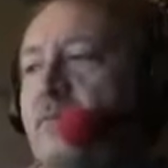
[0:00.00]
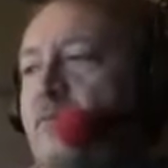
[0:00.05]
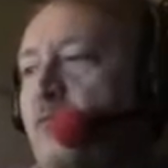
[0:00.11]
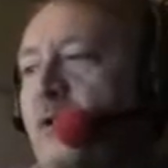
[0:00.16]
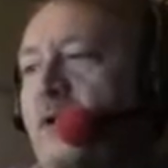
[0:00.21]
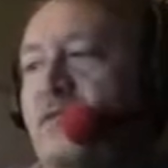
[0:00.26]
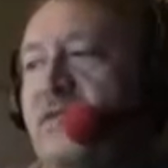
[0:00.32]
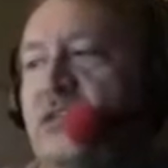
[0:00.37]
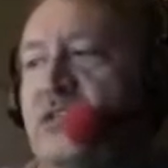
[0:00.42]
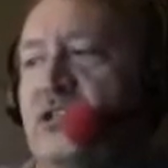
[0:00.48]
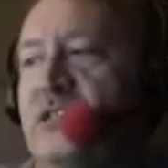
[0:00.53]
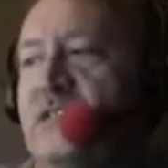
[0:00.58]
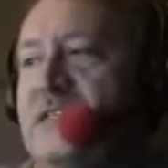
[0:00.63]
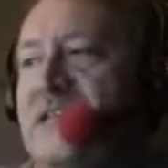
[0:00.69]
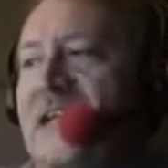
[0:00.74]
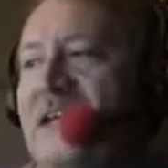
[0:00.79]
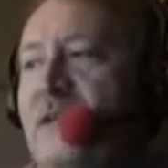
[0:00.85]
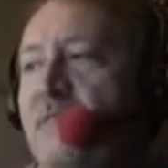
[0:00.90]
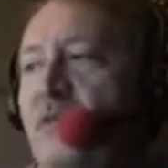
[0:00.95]

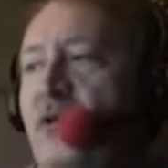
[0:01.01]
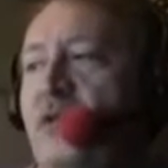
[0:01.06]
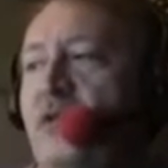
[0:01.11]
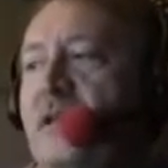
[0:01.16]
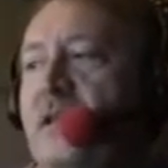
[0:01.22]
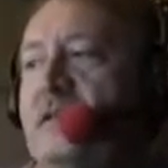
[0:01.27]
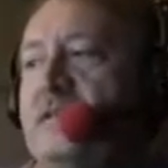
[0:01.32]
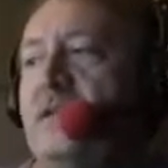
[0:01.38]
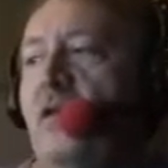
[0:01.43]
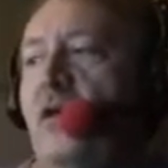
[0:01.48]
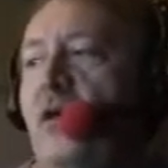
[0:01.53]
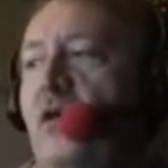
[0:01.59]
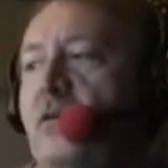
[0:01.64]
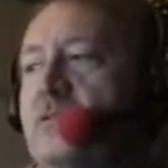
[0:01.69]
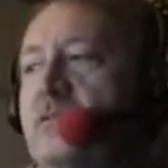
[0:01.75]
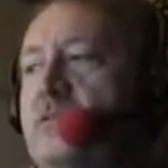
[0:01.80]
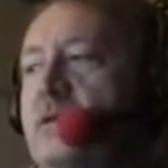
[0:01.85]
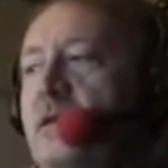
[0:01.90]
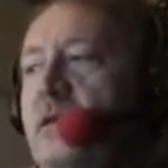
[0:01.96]
privileges and immunities
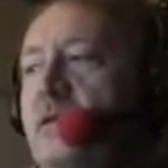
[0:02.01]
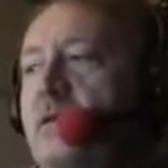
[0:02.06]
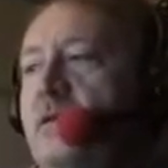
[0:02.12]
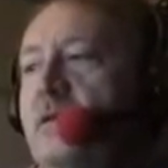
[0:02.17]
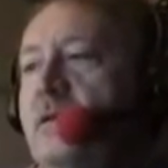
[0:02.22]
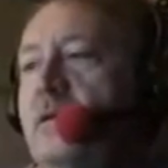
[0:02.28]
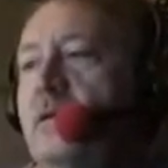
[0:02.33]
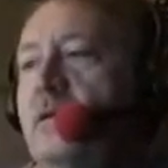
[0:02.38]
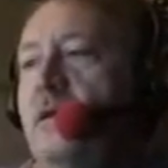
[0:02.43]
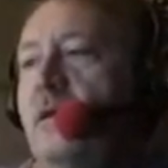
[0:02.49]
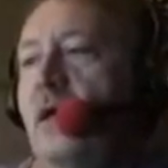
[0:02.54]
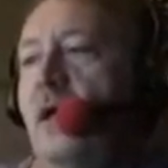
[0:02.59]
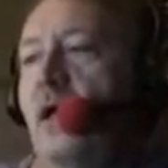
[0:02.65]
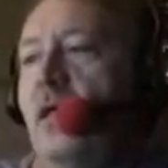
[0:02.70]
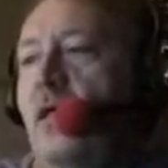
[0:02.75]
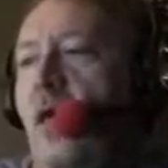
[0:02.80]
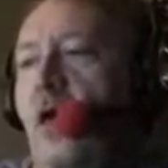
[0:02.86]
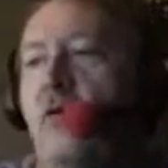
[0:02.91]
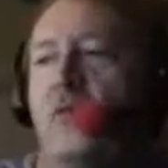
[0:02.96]
clause,
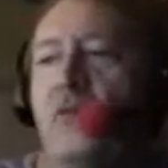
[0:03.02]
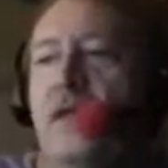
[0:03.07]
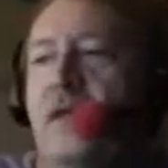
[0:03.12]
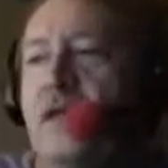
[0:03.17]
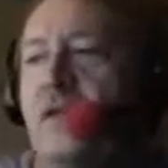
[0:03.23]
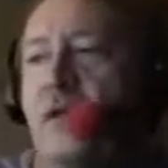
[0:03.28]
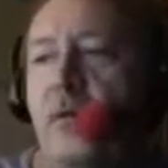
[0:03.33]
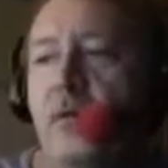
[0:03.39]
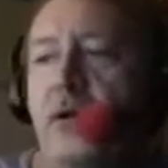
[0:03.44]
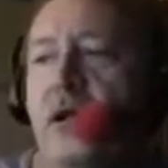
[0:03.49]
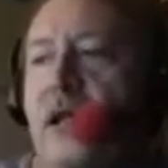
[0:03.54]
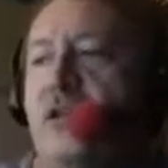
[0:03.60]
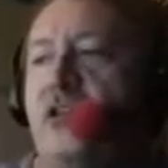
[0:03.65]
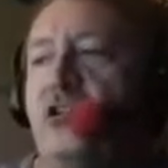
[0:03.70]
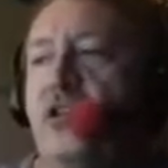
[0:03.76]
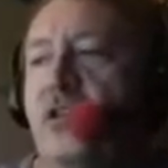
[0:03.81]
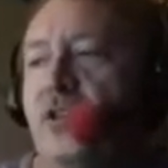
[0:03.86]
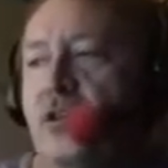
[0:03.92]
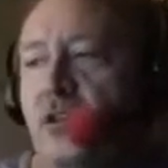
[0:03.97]
along with the
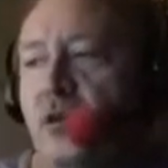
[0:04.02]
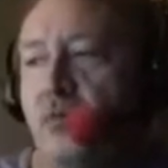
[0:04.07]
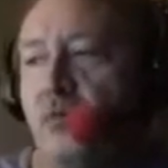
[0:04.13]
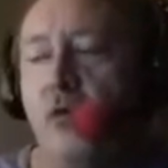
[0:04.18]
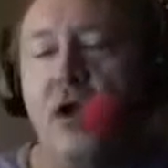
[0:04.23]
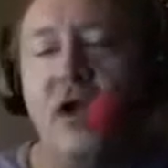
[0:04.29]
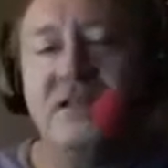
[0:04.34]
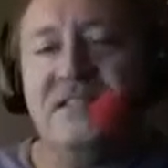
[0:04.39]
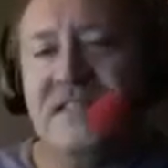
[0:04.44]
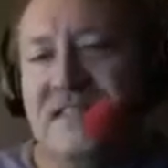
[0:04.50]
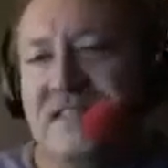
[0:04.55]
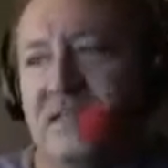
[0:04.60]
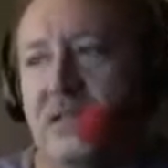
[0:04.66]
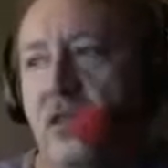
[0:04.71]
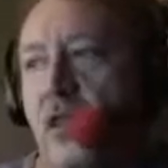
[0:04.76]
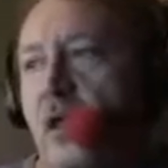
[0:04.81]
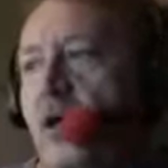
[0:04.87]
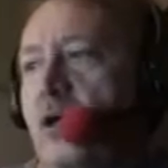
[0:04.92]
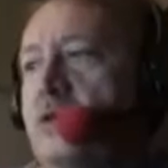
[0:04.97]
interpretation of the due process
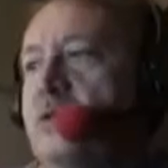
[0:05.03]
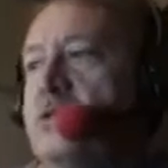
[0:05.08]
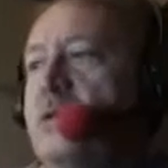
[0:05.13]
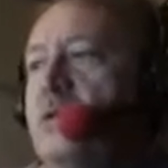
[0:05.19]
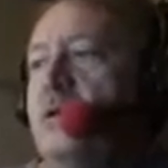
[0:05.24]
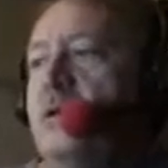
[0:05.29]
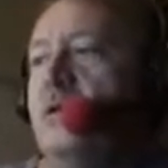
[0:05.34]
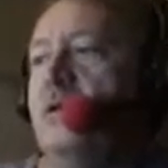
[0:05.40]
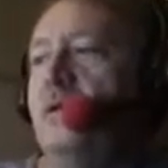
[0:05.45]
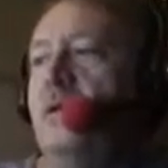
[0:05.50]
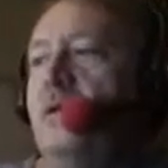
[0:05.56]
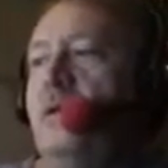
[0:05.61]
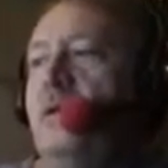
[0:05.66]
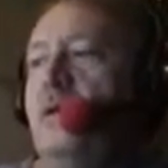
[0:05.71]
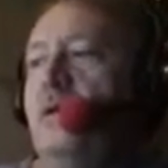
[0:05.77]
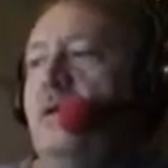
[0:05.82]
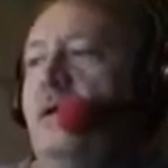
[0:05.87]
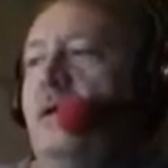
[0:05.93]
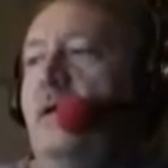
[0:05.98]
clause.
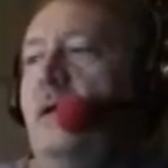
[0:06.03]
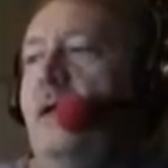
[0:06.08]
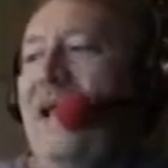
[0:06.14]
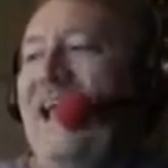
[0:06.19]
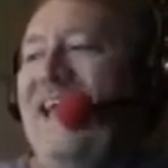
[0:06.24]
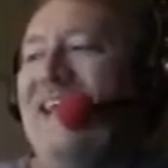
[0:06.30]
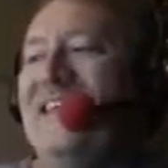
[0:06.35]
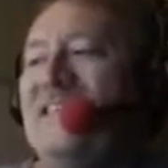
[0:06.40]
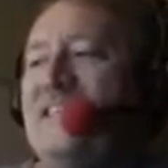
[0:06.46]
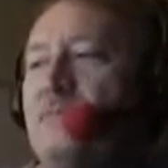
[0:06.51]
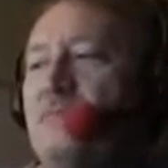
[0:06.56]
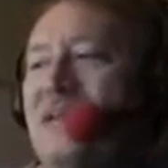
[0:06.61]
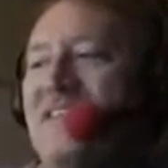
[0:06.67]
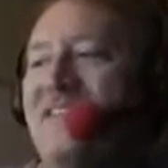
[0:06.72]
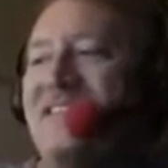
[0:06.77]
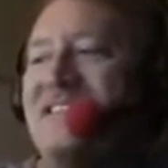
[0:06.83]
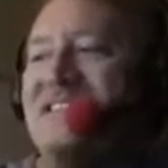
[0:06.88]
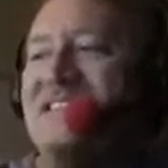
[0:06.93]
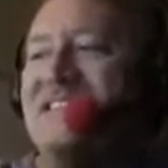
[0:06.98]
And it's
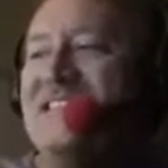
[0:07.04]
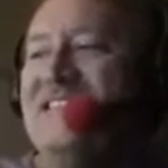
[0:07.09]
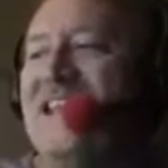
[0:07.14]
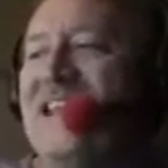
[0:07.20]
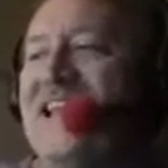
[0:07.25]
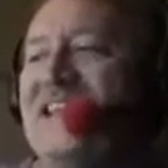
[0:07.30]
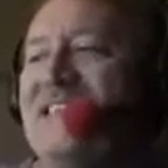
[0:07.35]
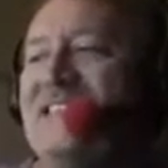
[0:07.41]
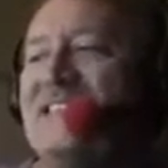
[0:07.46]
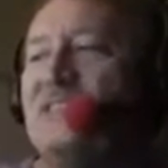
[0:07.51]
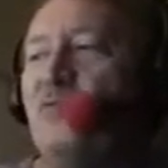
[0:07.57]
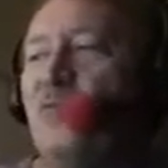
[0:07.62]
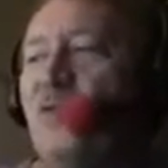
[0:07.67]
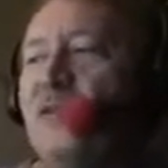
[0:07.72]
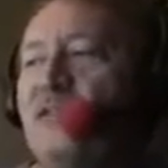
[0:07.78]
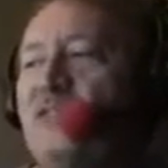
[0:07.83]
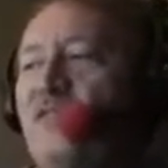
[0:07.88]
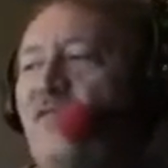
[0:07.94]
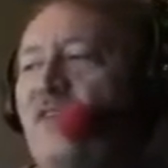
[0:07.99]
meant that states as
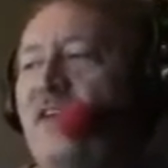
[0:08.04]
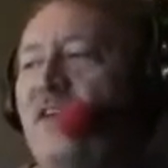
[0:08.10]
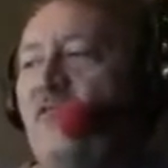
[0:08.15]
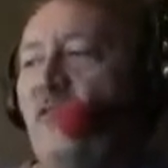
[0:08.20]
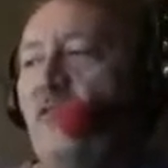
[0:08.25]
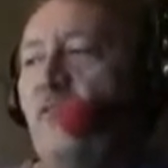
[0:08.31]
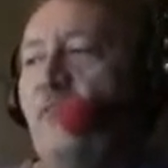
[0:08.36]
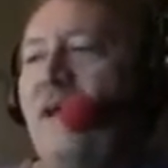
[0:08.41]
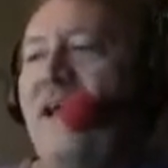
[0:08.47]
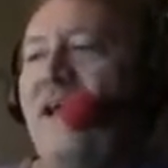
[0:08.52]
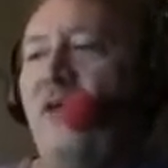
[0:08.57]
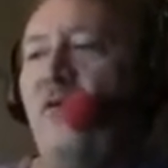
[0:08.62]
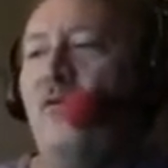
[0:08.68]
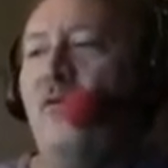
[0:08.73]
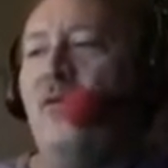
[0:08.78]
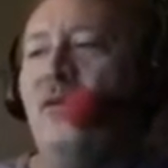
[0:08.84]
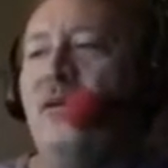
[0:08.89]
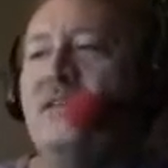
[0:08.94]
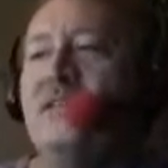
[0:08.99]
well as federal
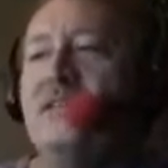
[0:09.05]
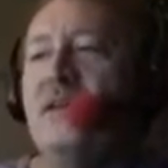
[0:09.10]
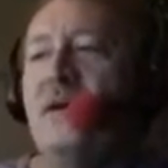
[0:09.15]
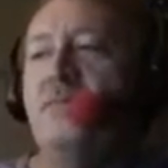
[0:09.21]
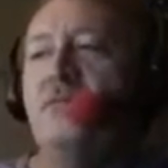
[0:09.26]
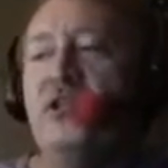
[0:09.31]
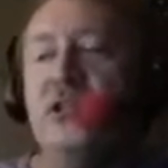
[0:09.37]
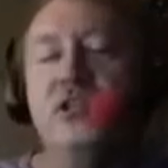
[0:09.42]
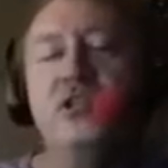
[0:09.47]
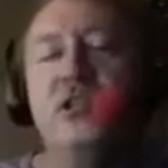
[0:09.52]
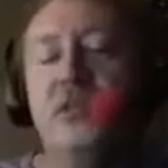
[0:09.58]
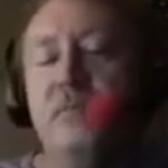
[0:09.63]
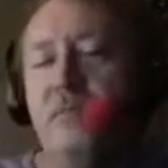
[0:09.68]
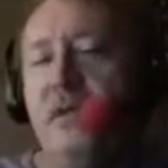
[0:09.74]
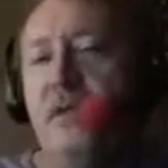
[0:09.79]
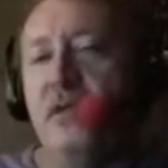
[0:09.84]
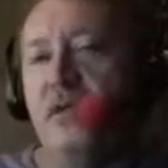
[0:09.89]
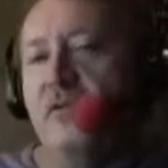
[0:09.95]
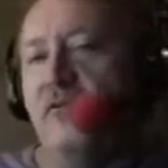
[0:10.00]
power is subject to the
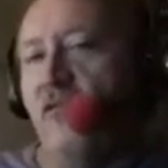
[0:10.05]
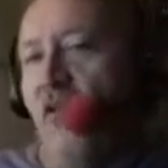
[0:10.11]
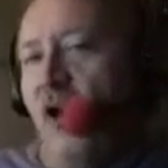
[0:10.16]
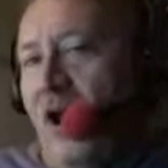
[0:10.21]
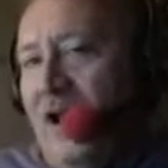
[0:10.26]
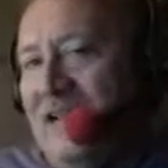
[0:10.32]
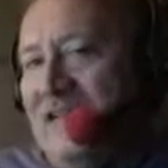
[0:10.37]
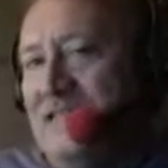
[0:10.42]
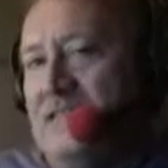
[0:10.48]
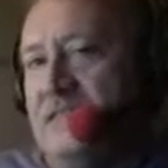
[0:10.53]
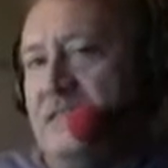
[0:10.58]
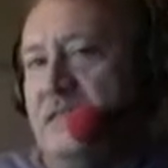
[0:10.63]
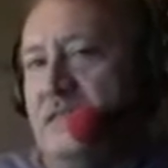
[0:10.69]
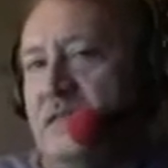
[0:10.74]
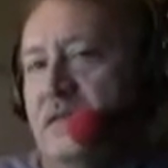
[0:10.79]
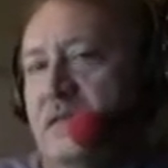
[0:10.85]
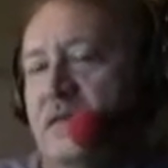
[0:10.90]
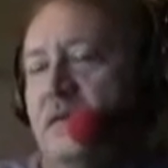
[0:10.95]
Bill of Rights.